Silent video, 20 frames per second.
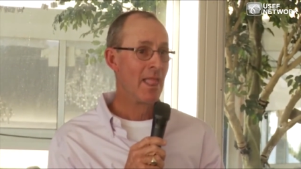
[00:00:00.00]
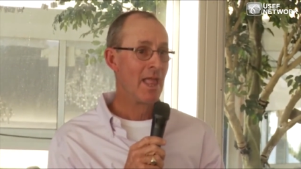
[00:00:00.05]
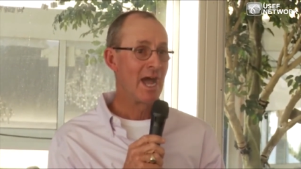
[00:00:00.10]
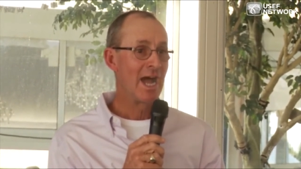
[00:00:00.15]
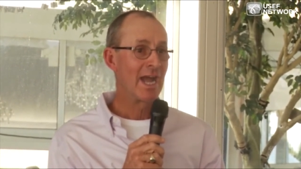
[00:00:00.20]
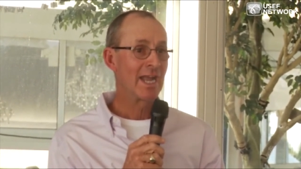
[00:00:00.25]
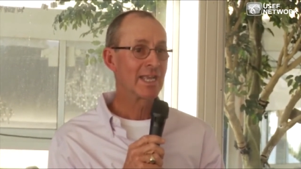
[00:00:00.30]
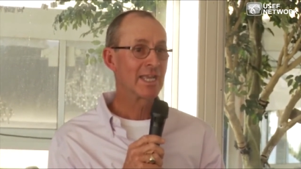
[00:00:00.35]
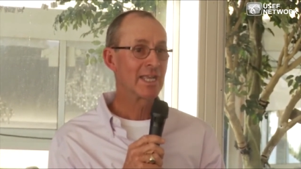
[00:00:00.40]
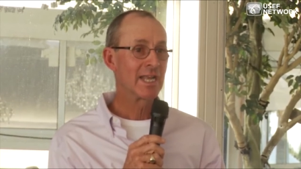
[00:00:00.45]

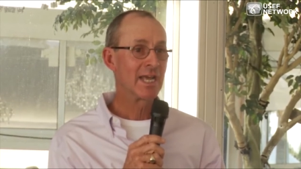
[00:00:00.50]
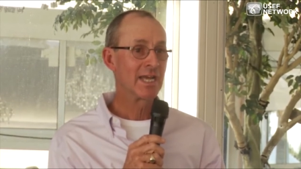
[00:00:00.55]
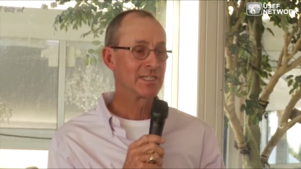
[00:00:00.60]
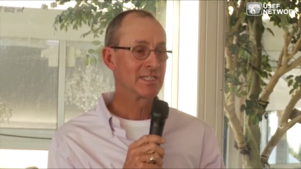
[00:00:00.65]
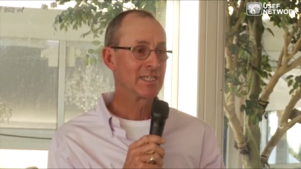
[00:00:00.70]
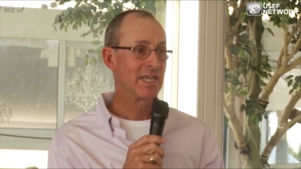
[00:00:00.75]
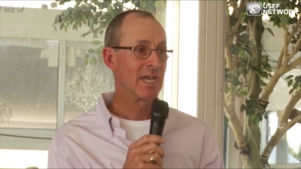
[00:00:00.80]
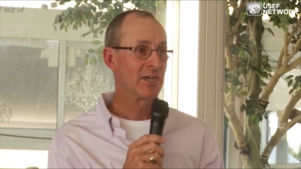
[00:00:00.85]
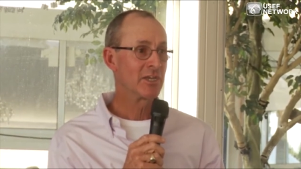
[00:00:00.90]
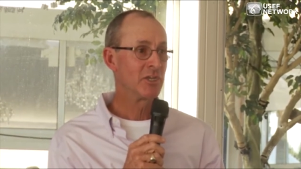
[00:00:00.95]
I cannot
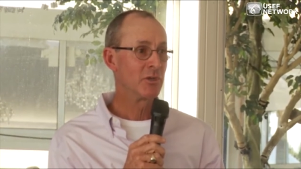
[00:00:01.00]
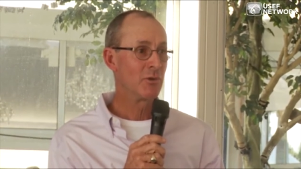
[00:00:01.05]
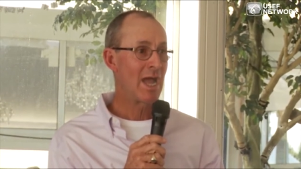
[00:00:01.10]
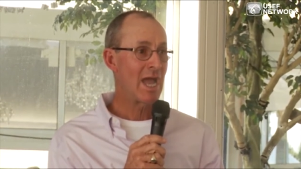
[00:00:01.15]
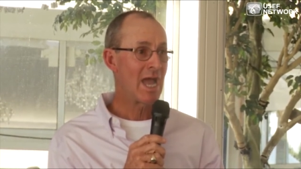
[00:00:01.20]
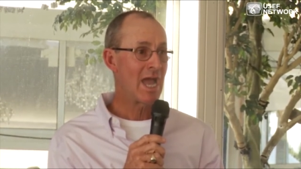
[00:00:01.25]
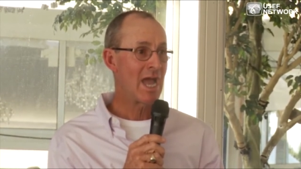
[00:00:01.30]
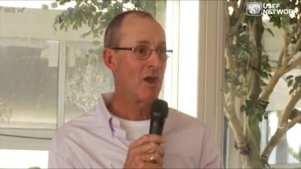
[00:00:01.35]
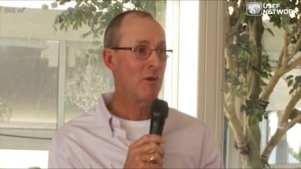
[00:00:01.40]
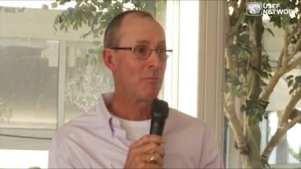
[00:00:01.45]
tell you
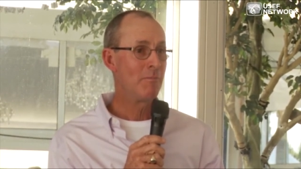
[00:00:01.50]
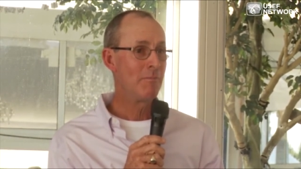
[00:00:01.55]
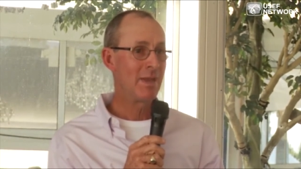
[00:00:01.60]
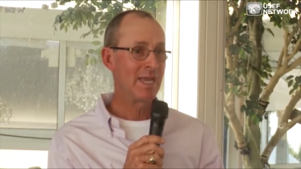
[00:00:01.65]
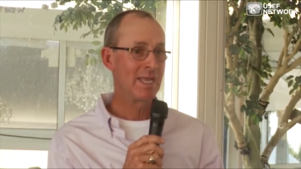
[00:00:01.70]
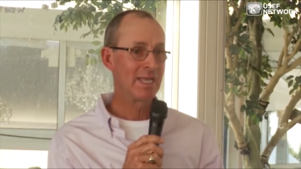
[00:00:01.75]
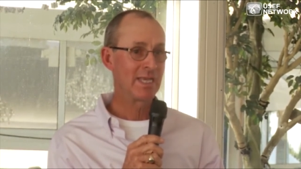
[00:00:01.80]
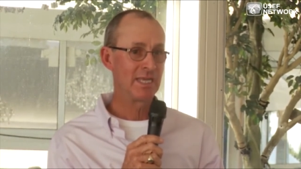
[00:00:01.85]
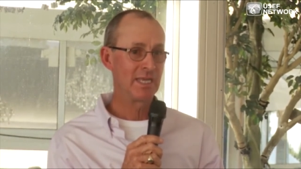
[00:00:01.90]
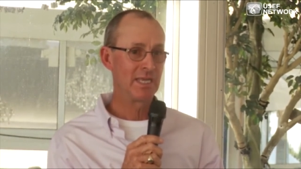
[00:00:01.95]
how
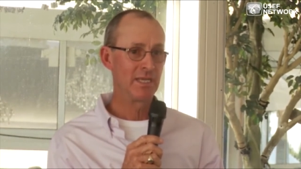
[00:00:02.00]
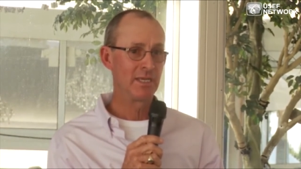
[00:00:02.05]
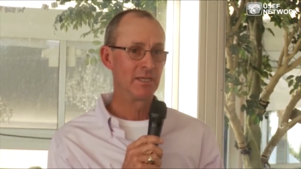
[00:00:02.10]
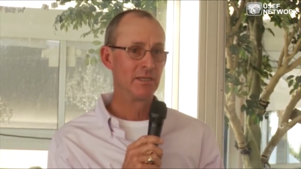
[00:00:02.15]
many,